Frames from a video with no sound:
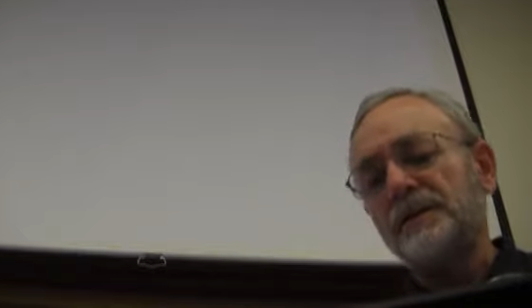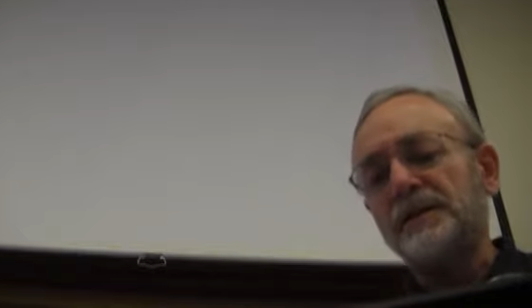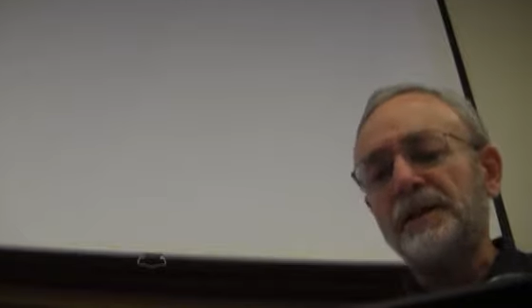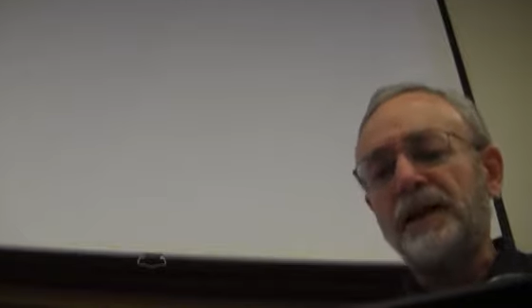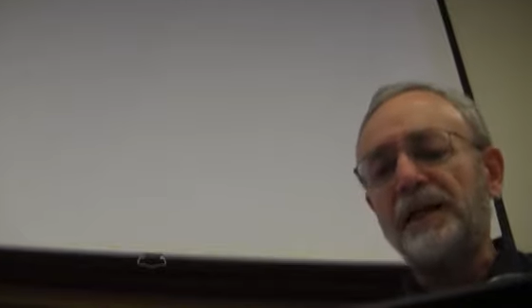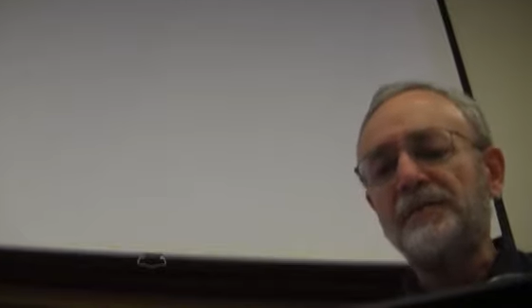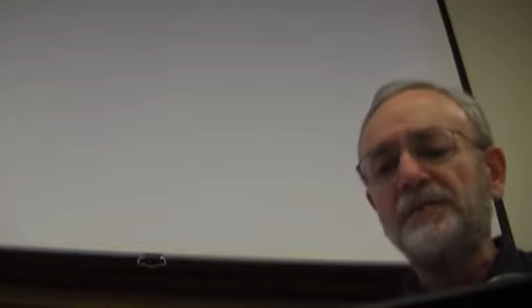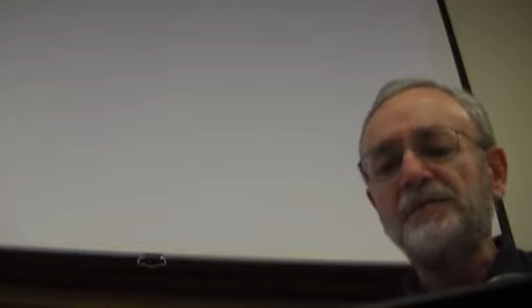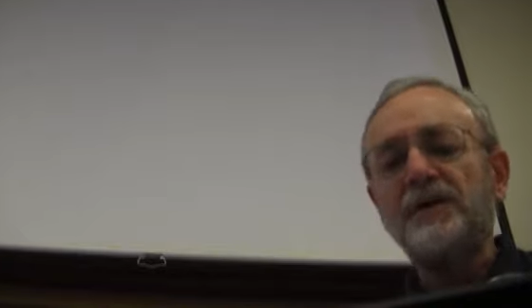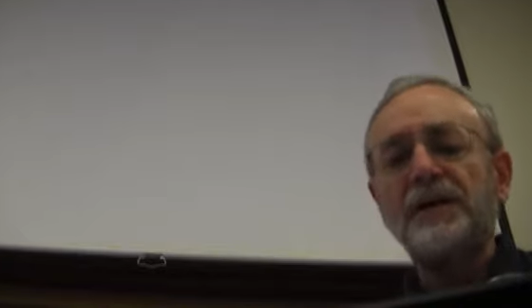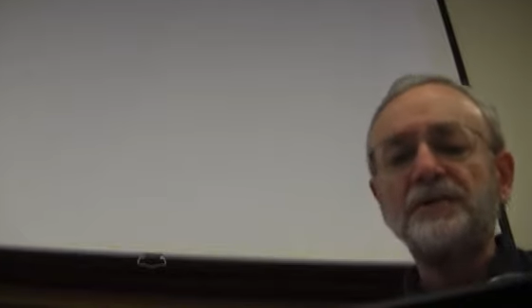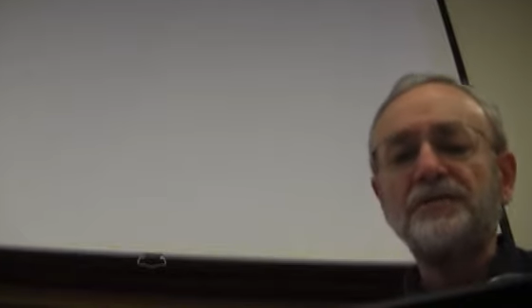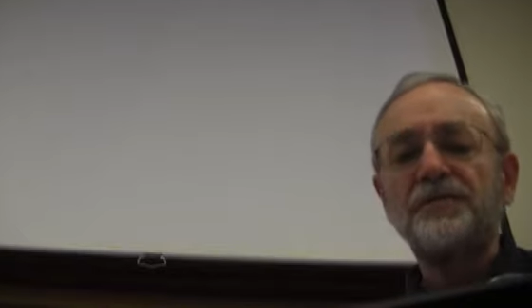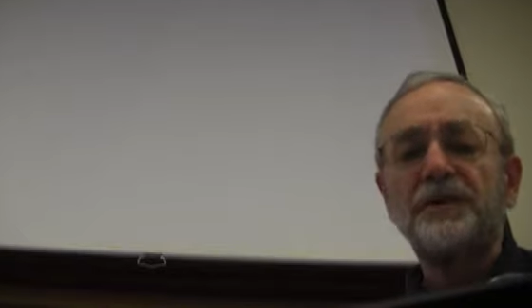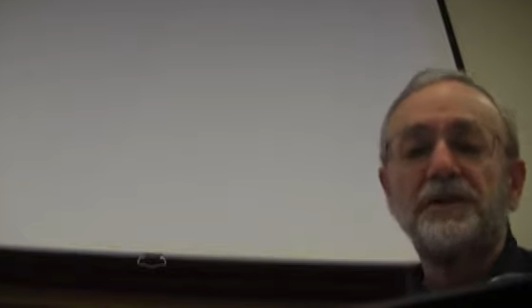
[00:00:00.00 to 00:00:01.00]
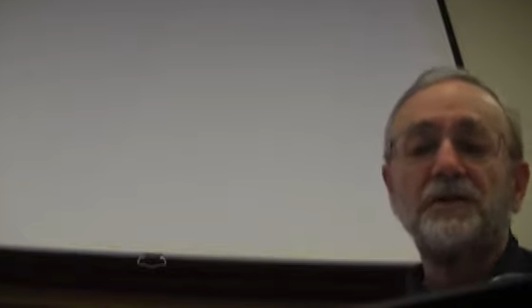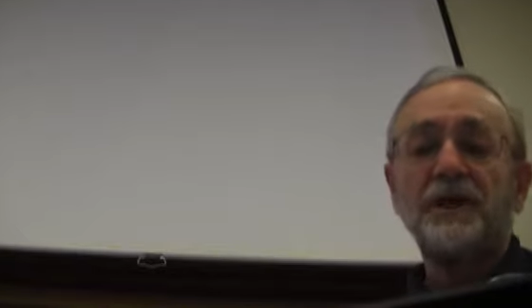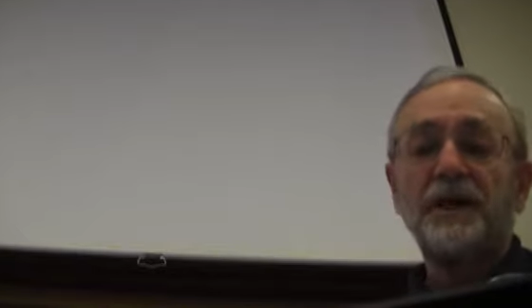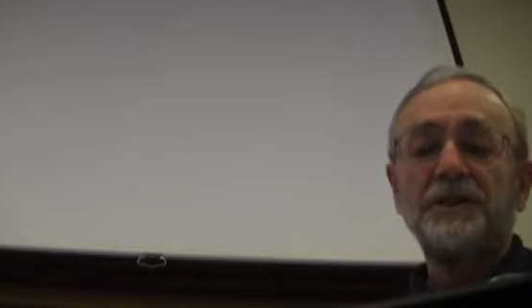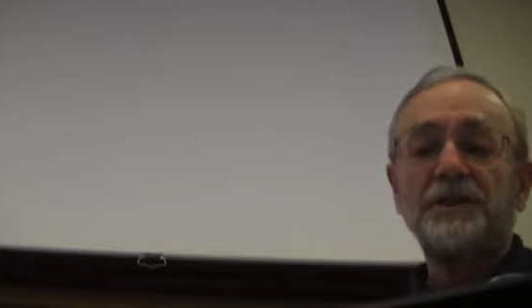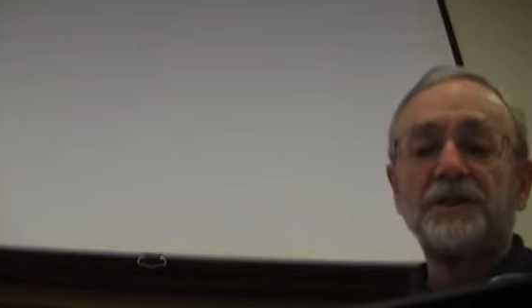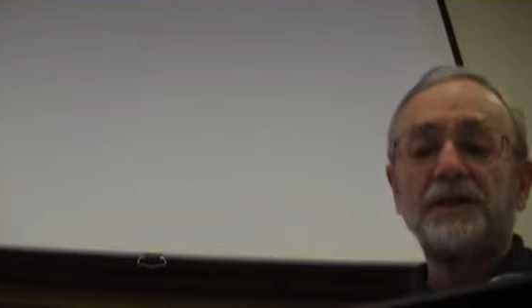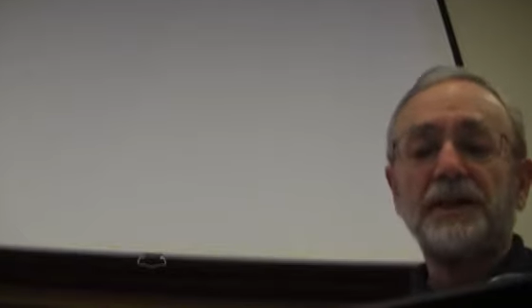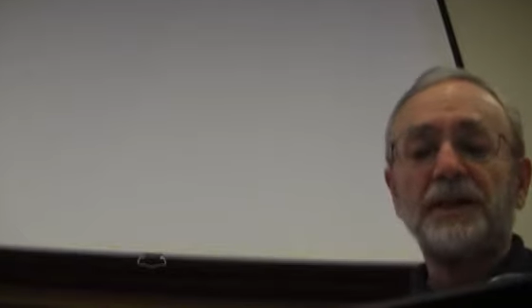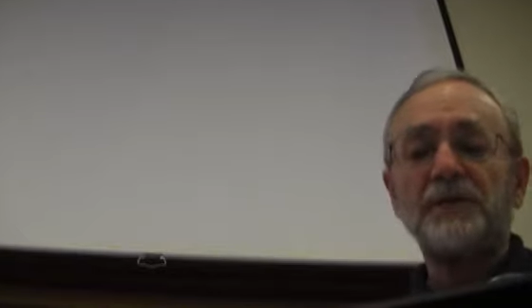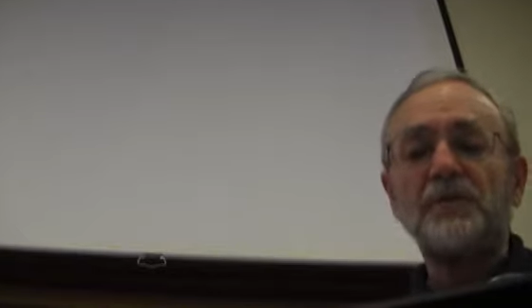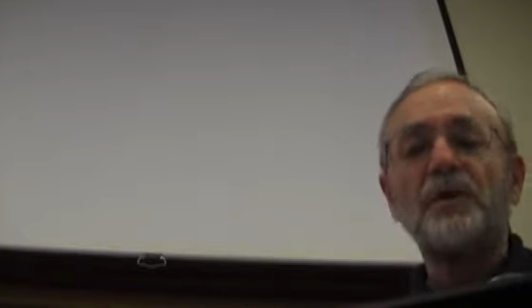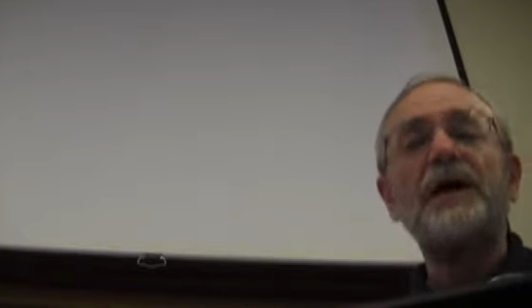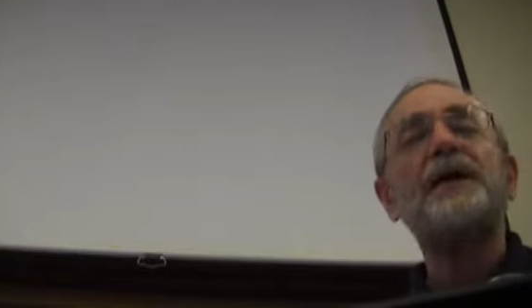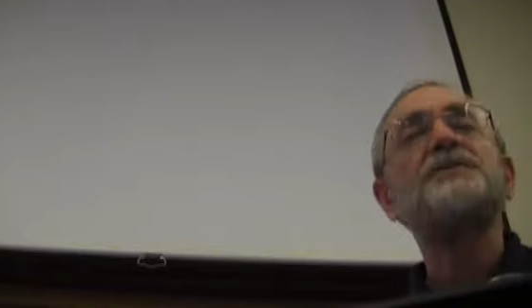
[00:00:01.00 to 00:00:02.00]
the day of the transfiguration
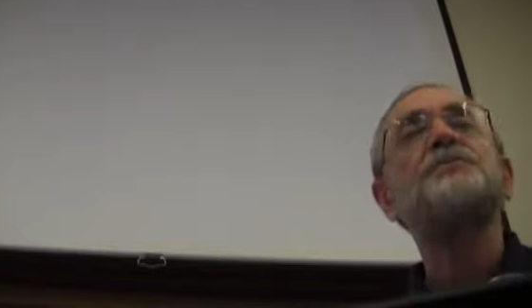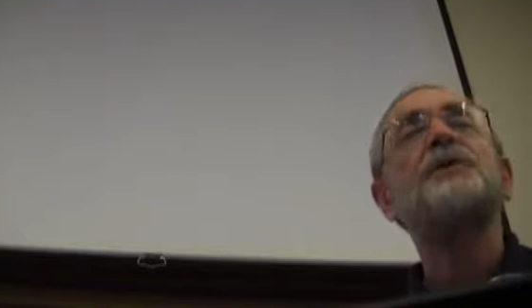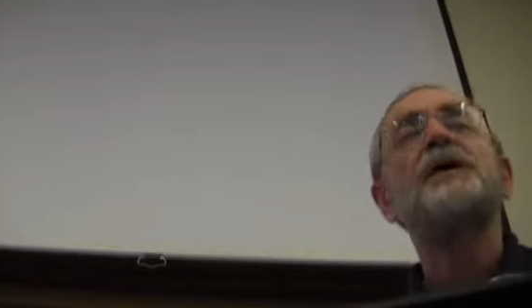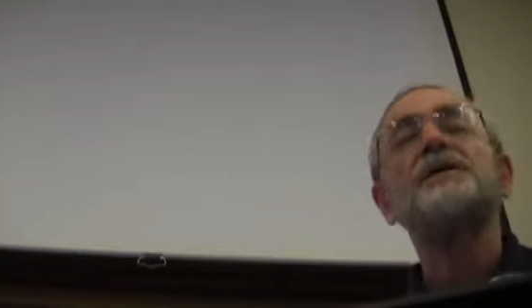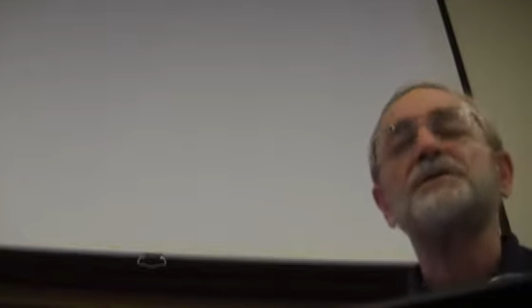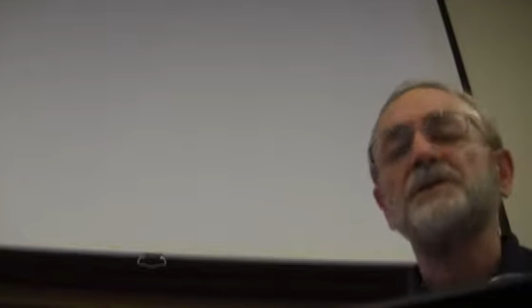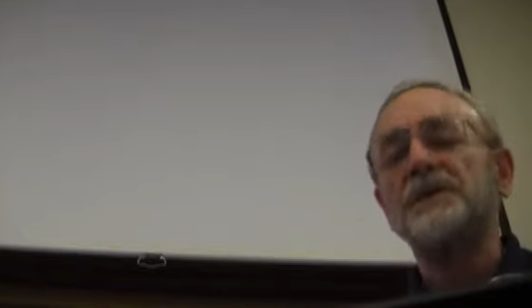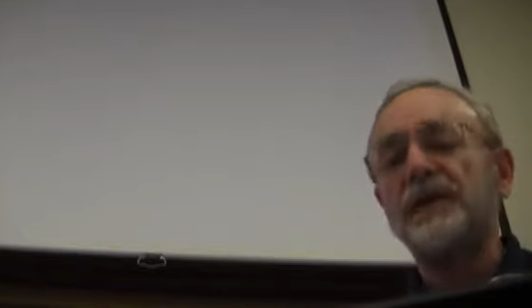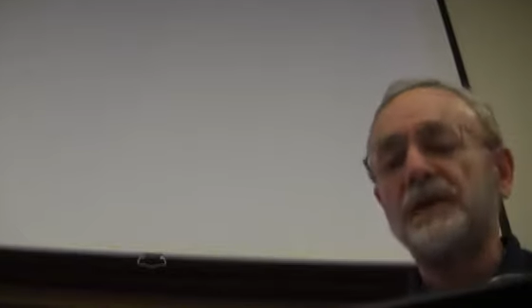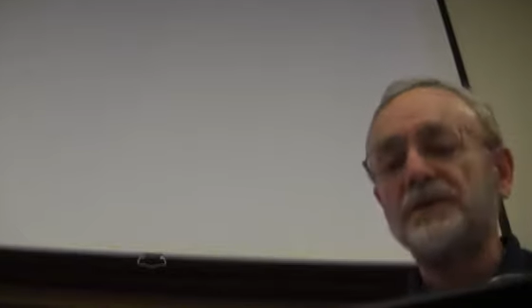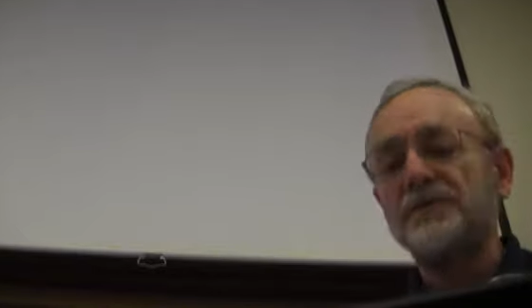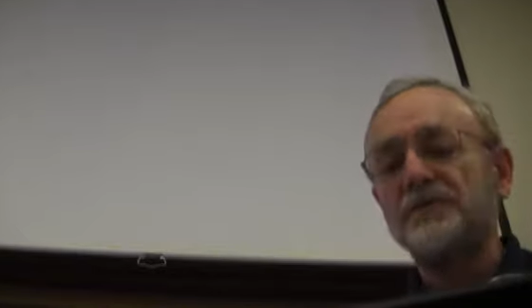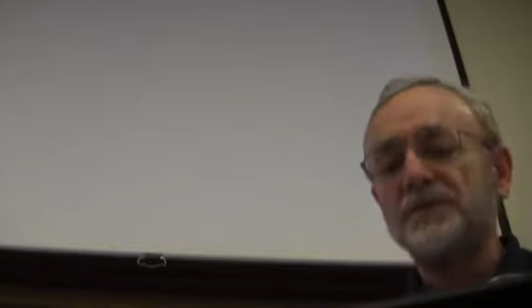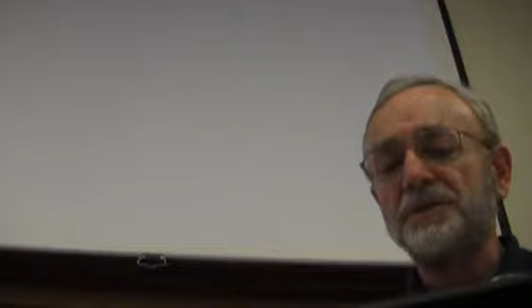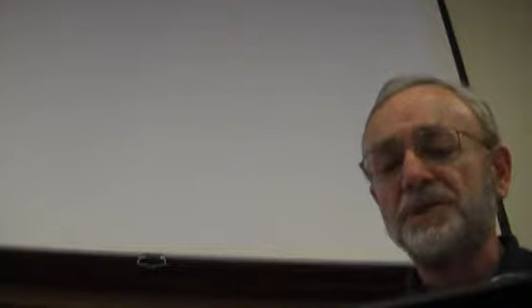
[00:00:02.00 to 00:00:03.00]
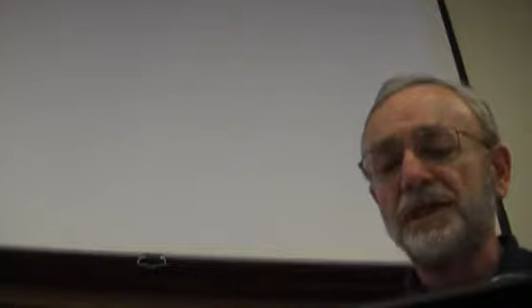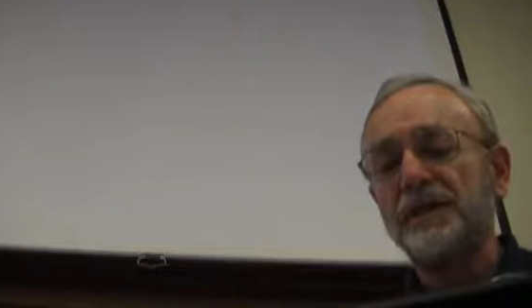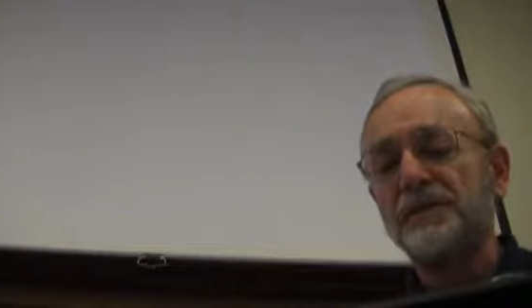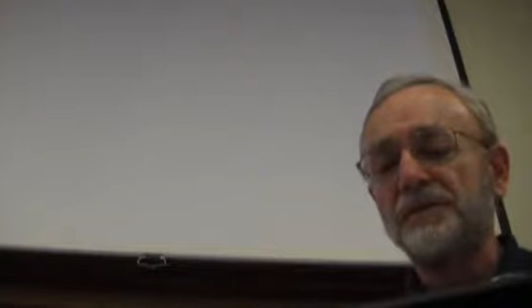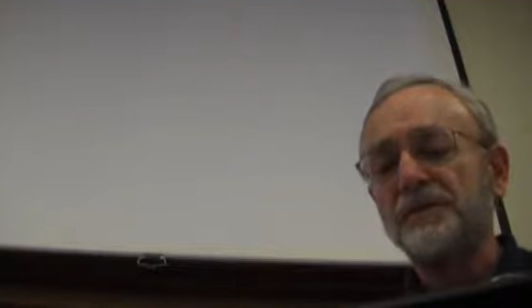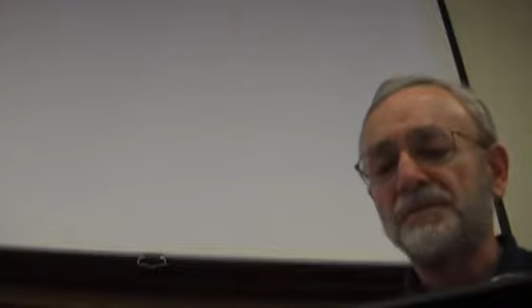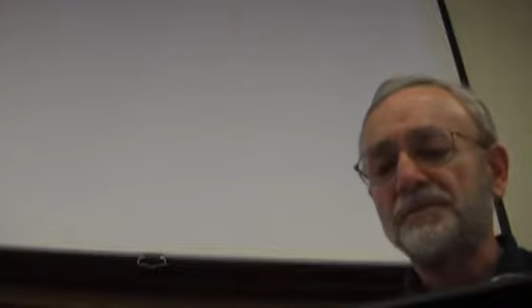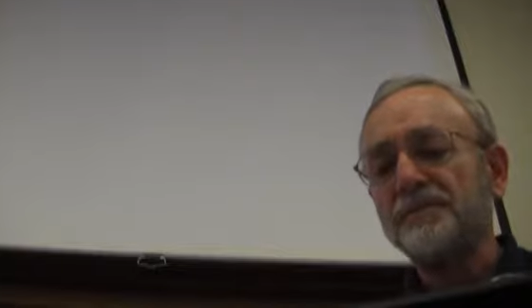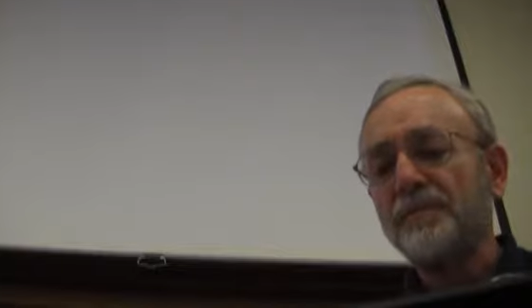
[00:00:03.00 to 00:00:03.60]
and as well as the days of ascent.